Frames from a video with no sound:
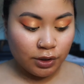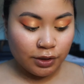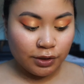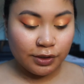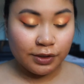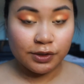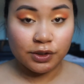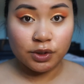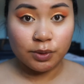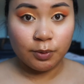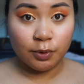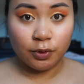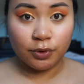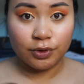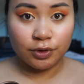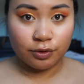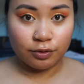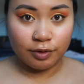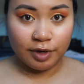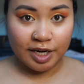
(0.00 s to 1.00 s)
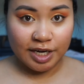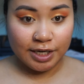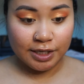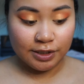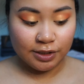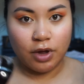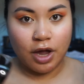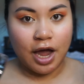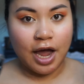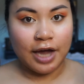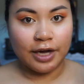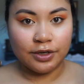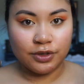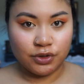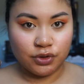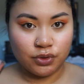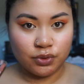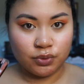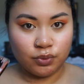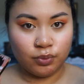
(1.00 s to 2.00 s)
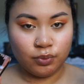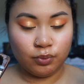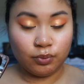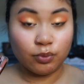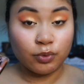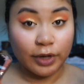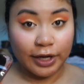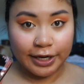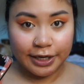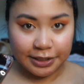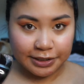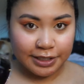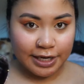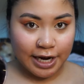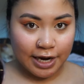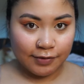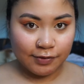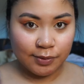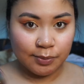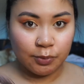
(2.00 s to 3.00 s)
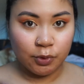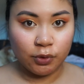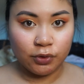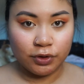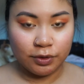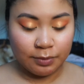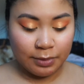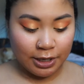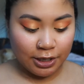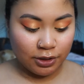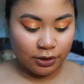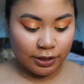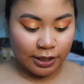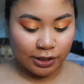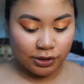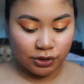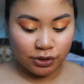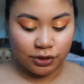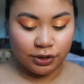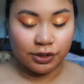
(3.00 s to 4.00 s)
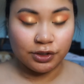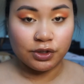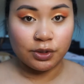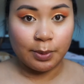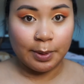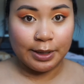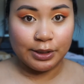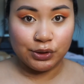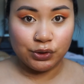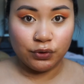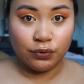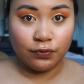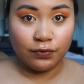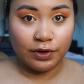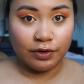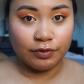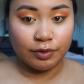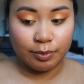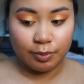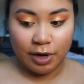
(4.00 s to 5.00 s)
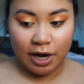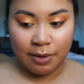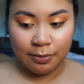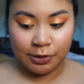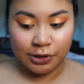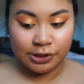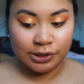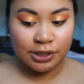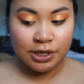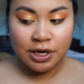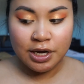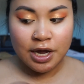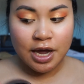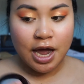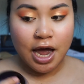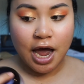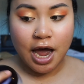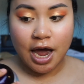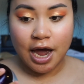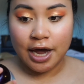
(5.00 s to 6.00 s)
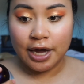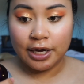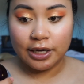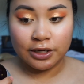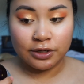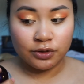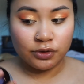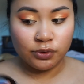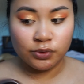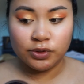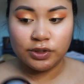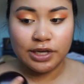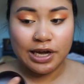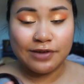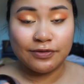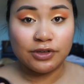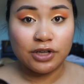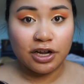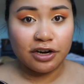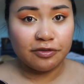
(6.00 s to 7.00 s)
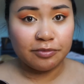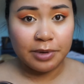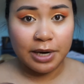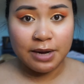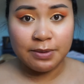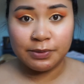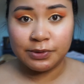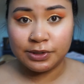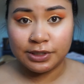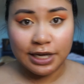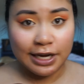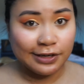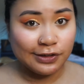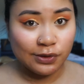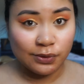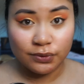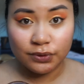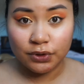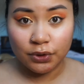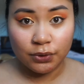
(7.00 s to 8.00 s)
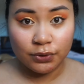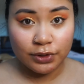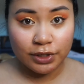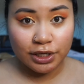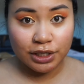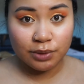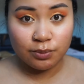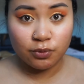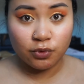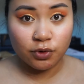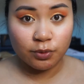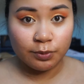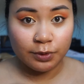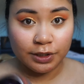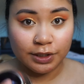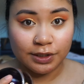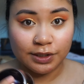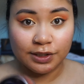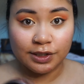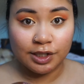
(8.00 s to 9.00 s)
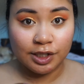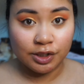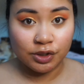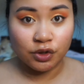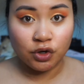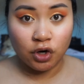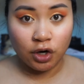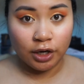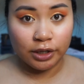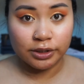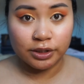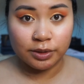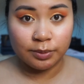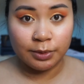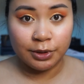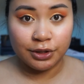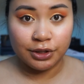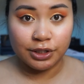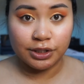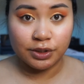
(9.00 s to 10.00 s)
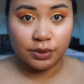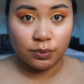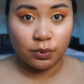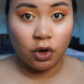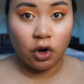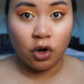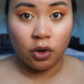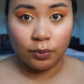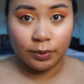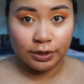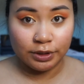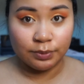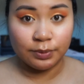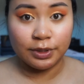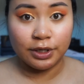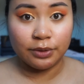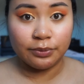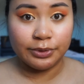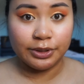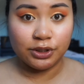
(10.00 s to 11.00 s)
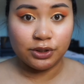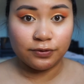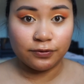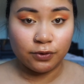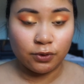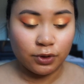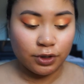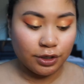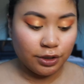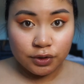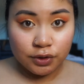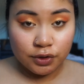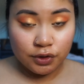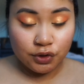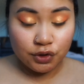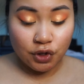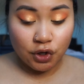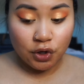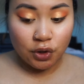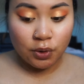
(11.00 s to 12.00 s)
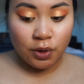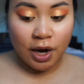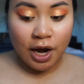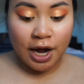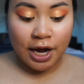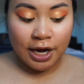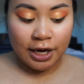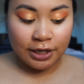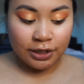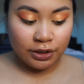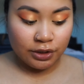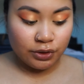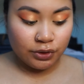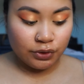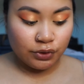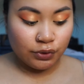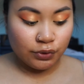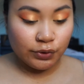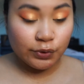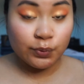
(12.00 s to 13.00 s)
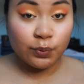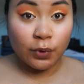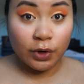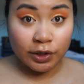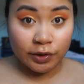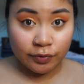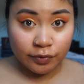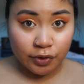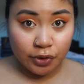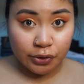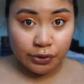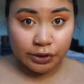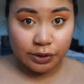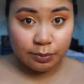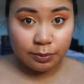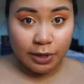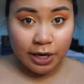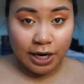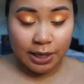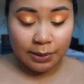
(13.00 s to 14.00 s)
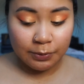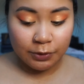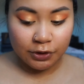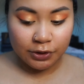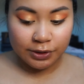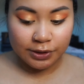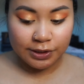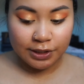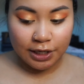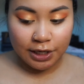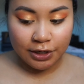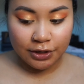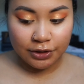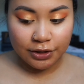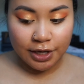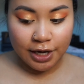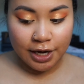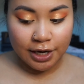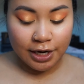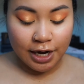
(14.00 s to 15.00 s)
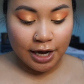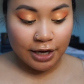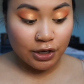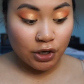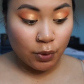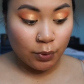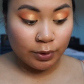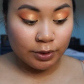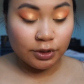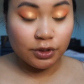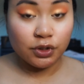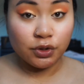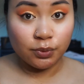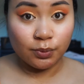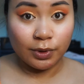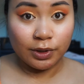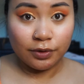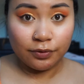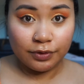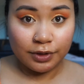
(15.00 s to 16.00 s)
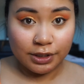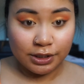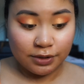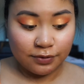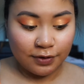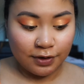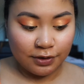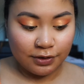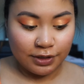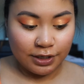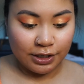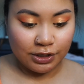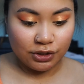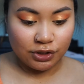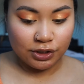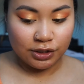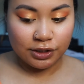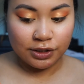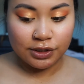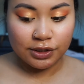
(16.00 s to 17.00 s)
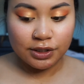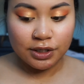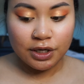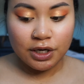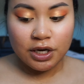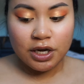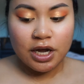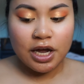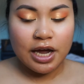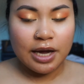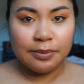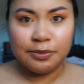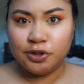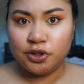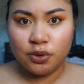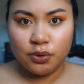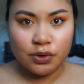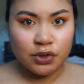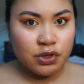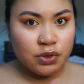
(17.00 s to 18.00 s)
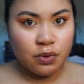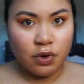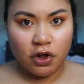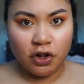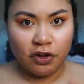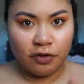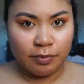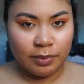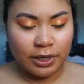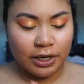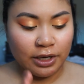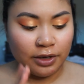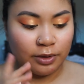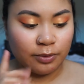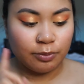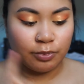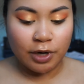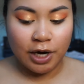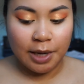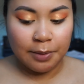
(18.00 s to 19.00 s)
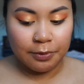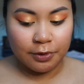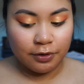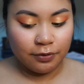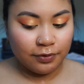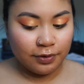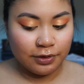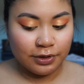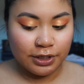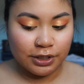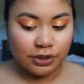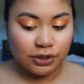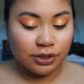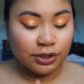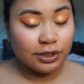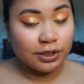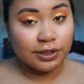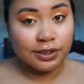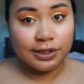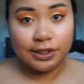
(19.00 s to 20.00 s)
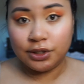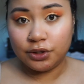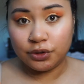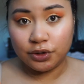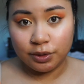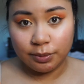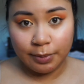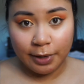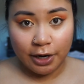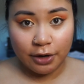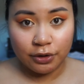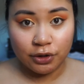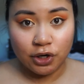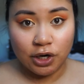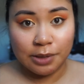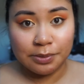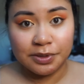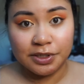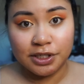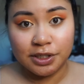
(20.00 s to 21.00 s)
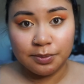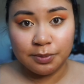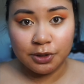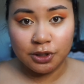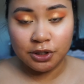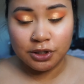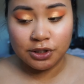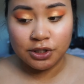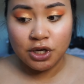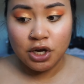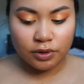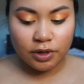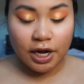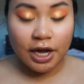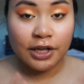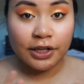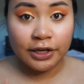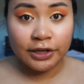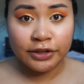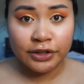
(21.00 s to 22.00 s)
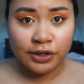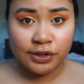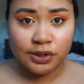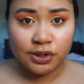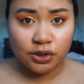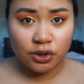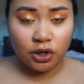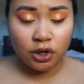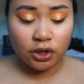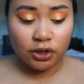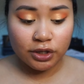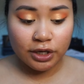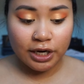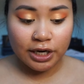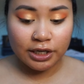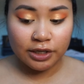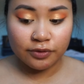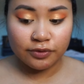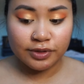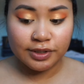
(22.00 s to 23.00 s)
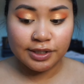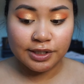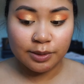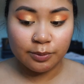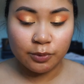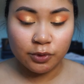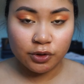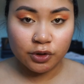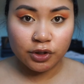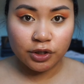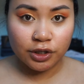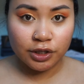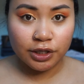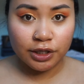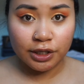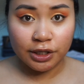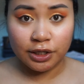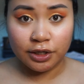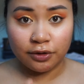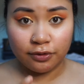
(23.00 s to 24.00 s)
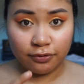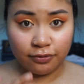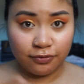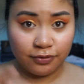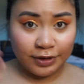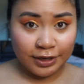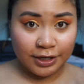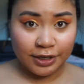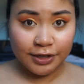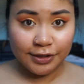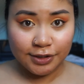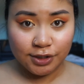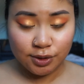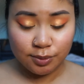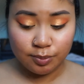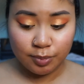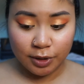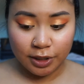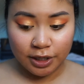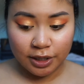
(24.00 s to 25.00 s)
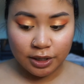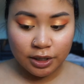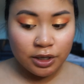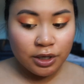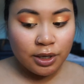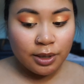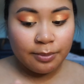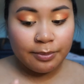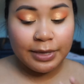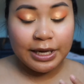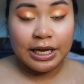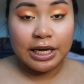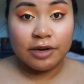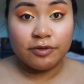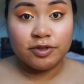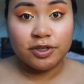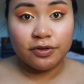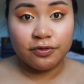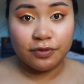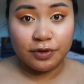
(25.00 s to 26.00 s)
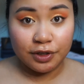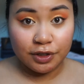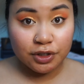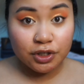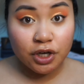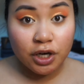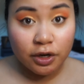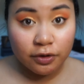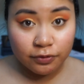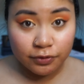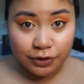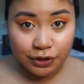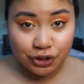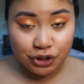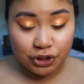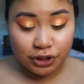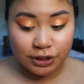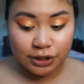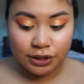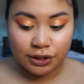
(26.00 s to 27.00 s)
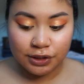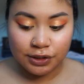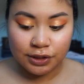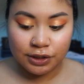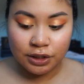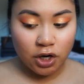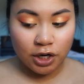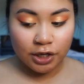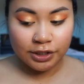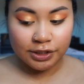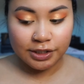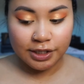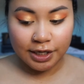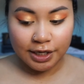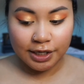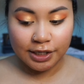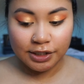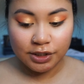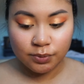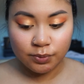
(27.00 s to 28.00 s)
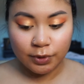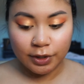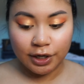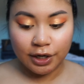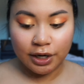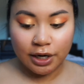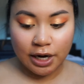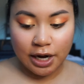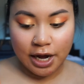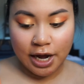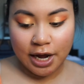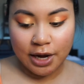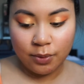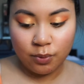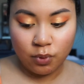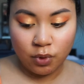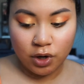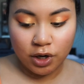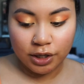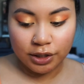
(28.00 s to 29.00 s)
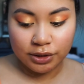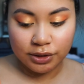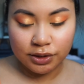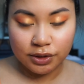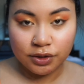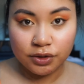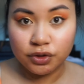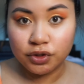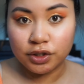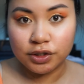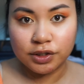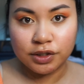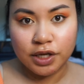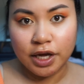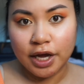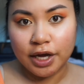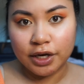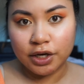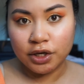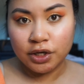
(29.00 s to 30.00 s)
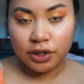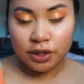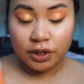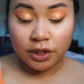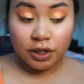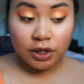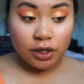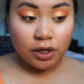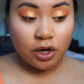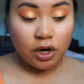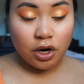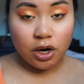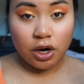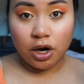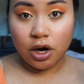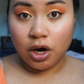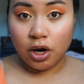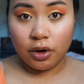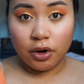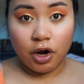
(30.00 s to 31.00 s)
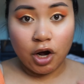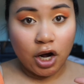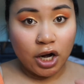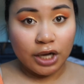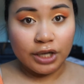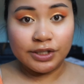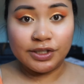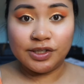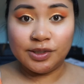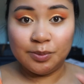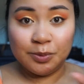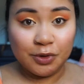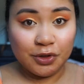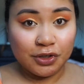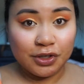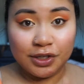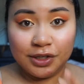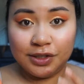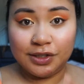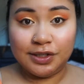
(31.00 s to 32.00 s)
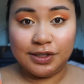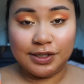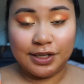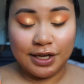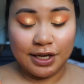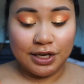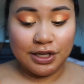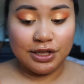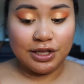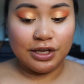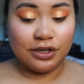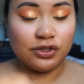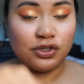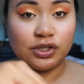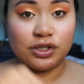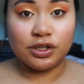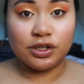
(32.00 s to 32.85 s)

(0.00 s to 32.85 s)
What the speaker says: These are both great. I do like to have them both in my collection. These are my two favorite primers. I used to have a lot of primers. I don't own anymore because these are awesome and these are always what I reach for. So I use one of those primers and then I go into one of these foundations. I'm showing you all of my primer, foundation, concealer, and powder options because I like things that are all kind of similar in finish but may have different coverages. On days where I want just like awesome looking skin that just